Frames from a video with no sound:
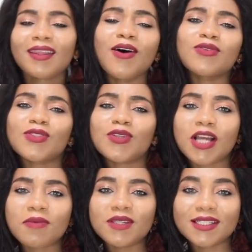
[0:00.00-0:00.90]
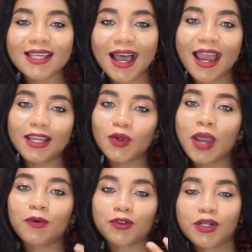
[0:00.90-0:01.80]
On social media, I know
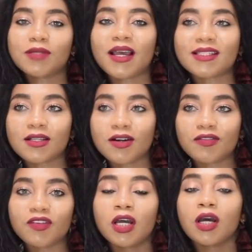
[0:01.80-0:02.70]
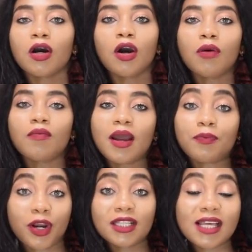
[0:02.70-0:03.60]
I portrayed myself, my
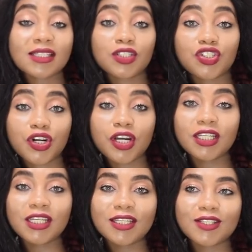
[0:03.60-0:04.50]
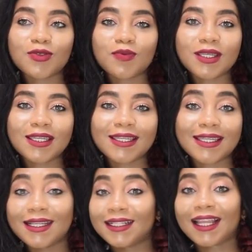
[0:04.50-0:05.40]
pregnancy journey, to
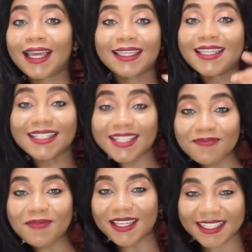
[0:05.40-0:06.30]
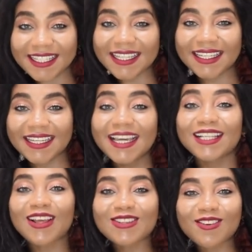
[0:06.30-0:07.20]
be like easy peasy.
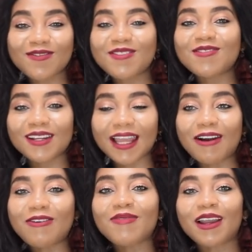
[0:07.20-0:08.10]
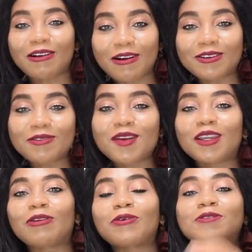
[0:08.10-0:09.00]
Lots of people were like, oh my god, you
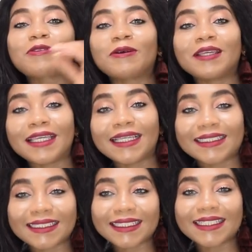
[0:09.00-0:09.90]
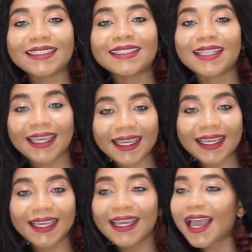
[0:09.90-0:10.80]
make it look so easy. This
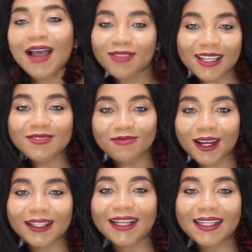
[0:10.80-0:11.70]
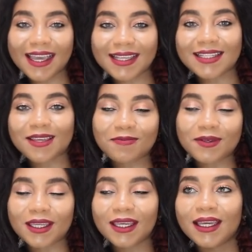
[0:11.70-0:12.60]
thing, I'm getting pregnant ASAP.